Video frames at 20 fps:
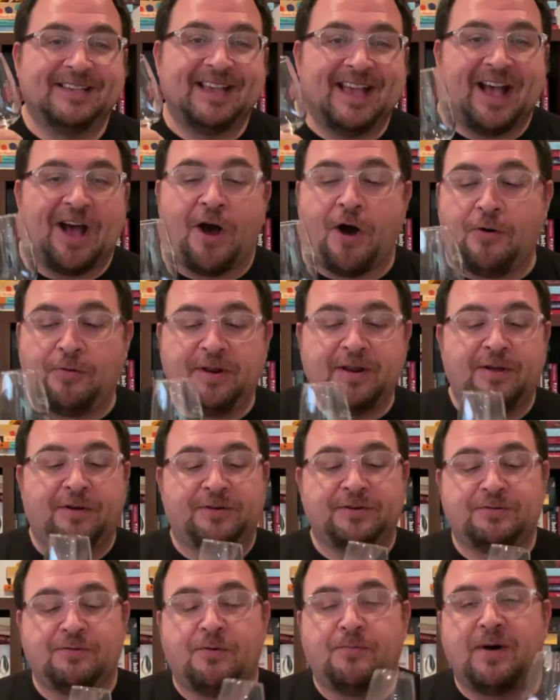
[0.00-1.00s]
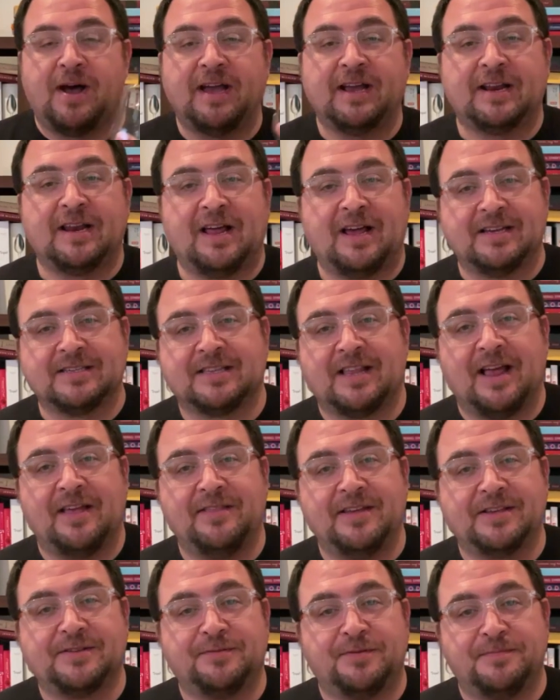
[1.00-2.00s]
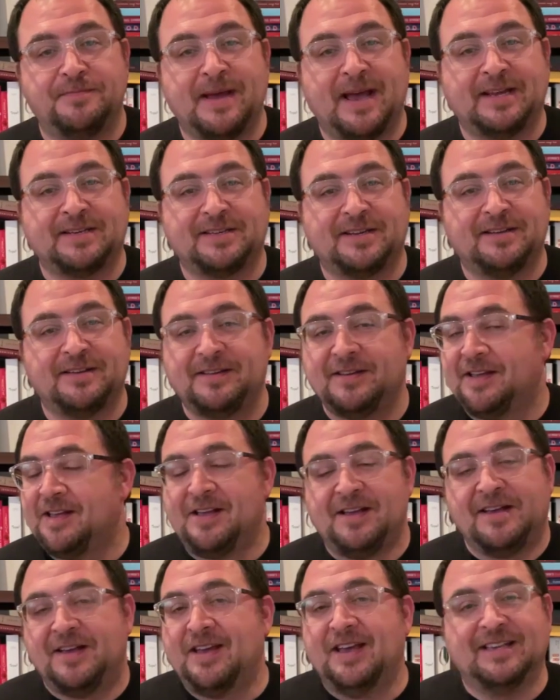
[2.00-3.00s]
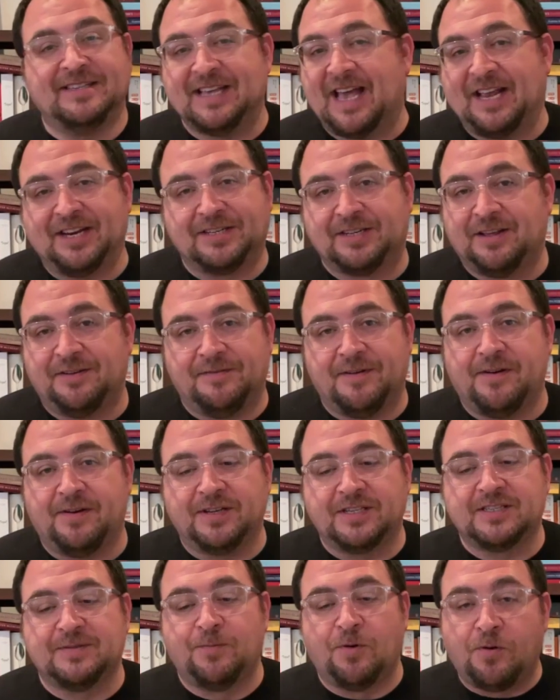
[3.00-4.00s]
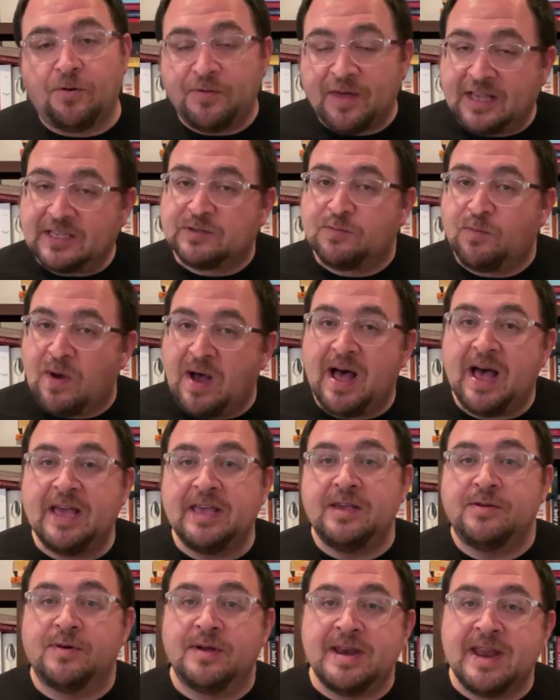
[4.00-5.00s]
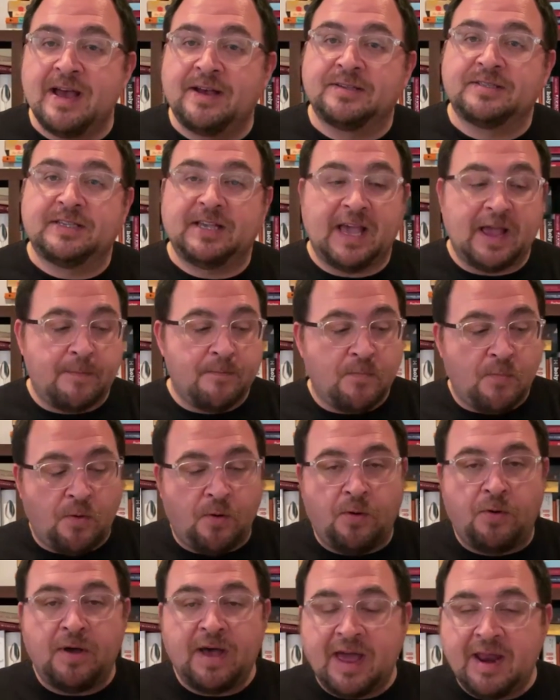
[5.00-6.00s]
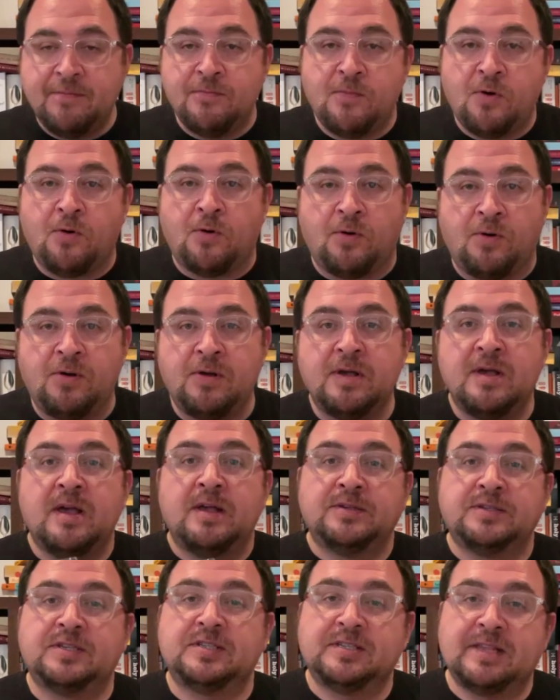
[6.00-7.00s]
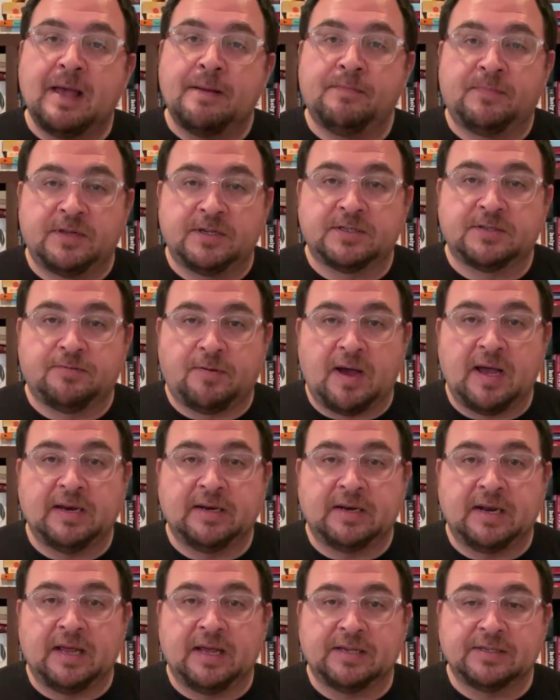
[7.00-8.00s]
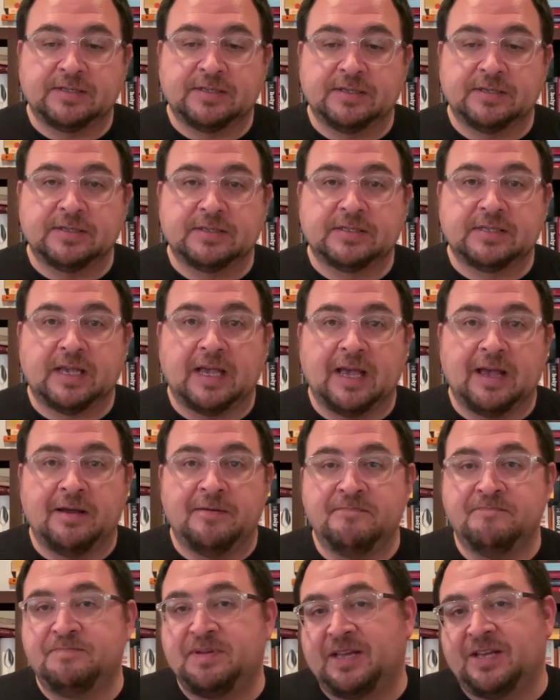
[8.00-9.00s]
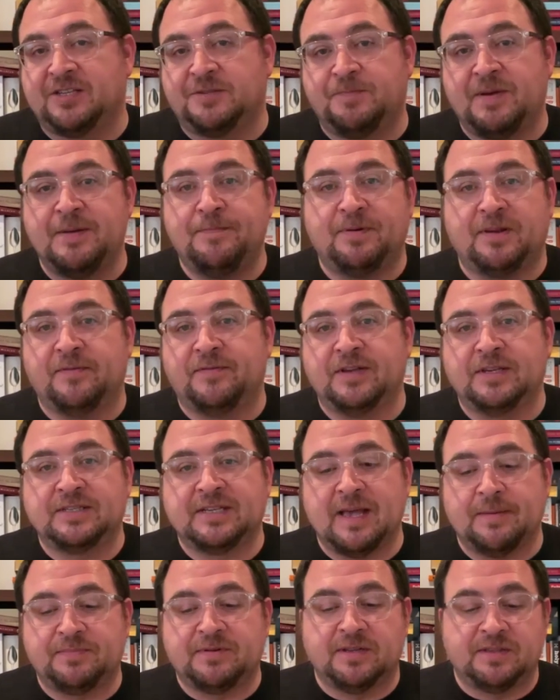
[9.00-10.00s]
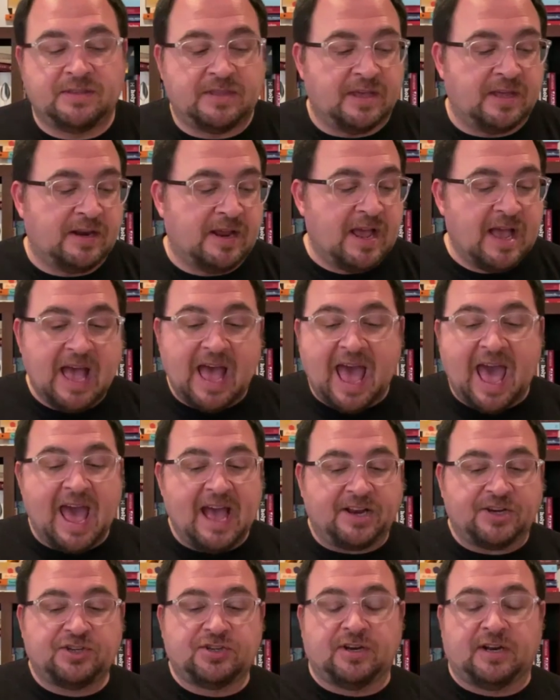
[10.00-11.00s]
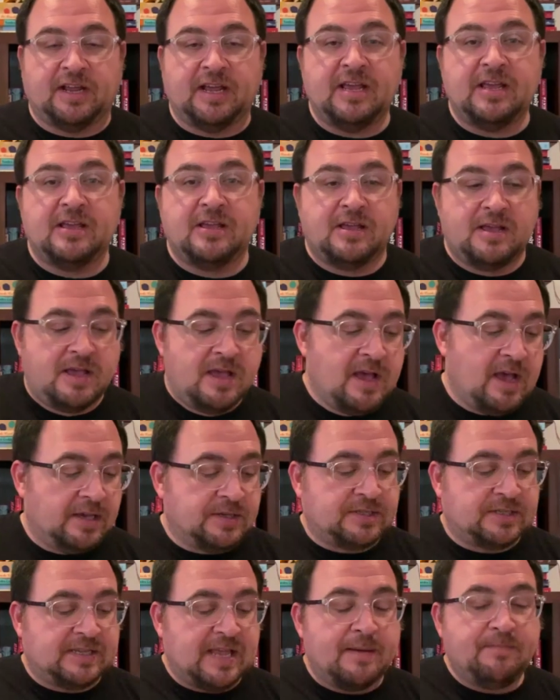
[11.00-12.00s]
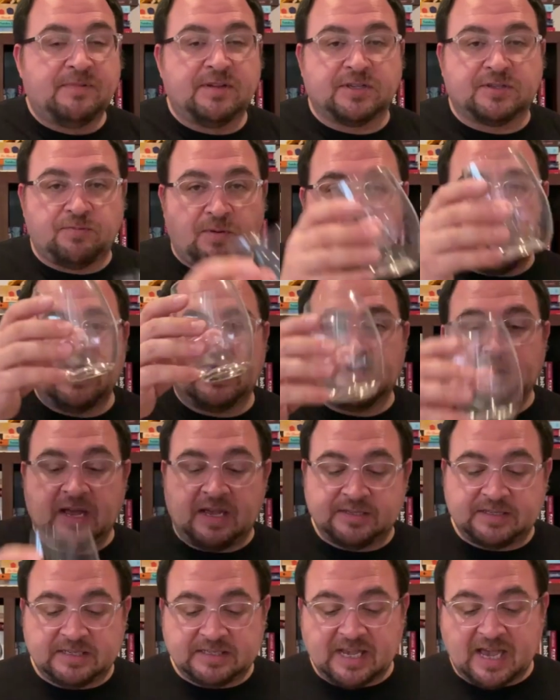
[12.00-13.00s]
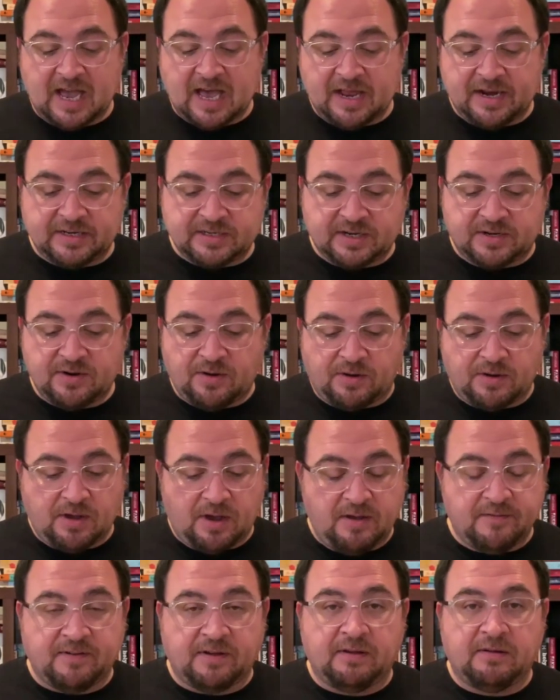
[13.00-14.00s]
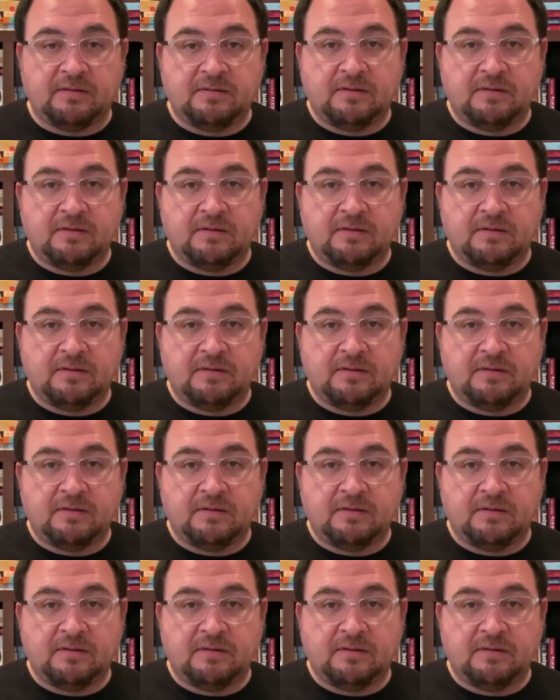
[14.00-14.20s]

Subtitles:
holding onto a wine glass like this would matter is actually very small. That's why you are now seeing more and more stemless wine glasses, because people have accepted that actually a stemless wine glass is harder to knock over.